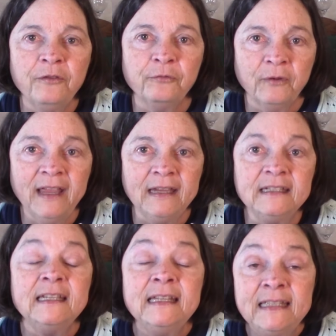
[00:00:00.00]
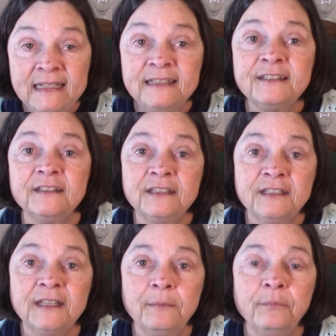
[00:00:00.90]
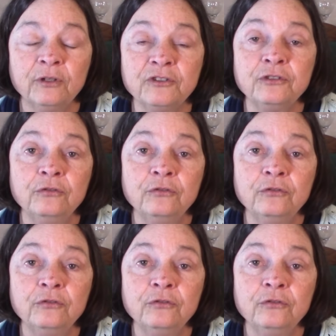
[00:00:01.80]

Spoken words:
through 8 isn't the same person